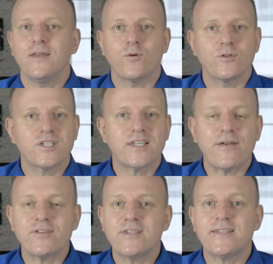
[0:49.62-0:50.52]

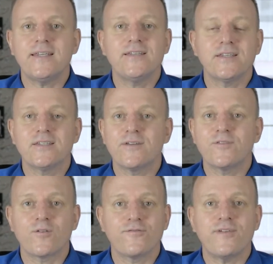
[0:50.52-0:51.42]
7 seasons of
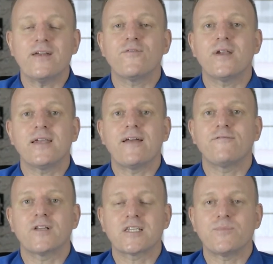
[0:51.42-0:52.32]
your favorite
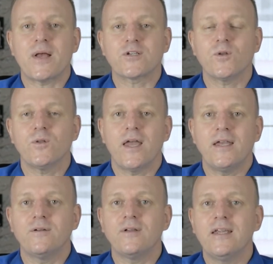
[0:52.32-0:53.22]
Netflix special,
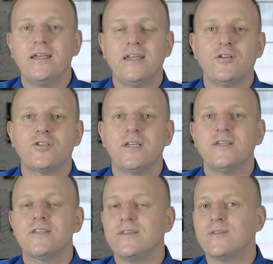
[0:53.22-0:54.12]
and in each
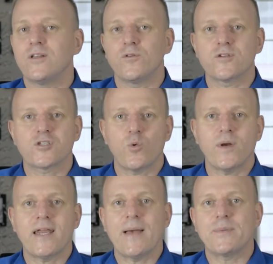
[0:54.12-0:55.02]
season, there's
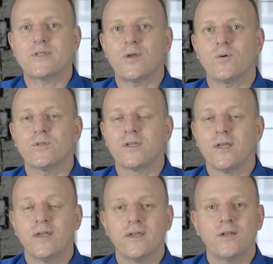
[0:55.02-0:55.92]
20 episodes.
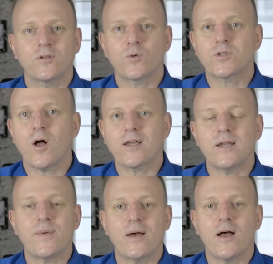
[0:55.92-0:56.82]
So we're talking
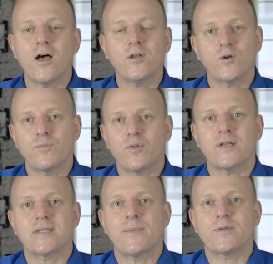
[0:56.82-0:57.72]
about
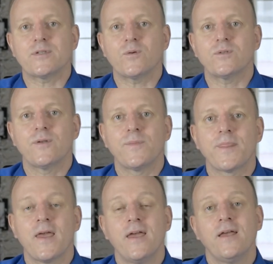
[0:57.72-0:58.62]
100+ episodes.
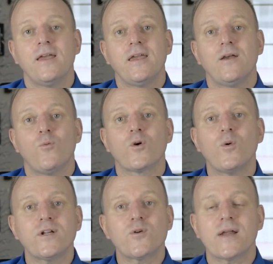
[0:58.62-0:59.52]
We're
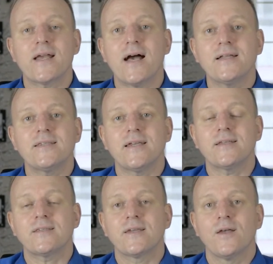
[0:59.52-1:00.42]
going to create
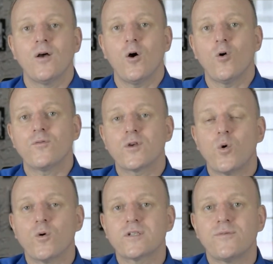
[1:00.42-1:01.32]
content over the
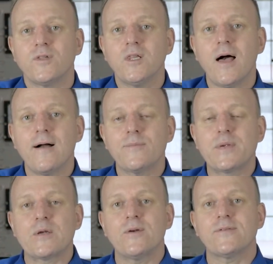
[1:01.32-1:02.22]
course of a long
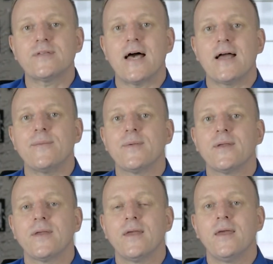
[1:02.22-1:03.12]
period of time,
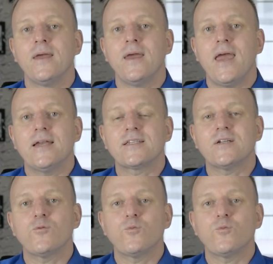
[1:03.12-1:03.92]
and it's going to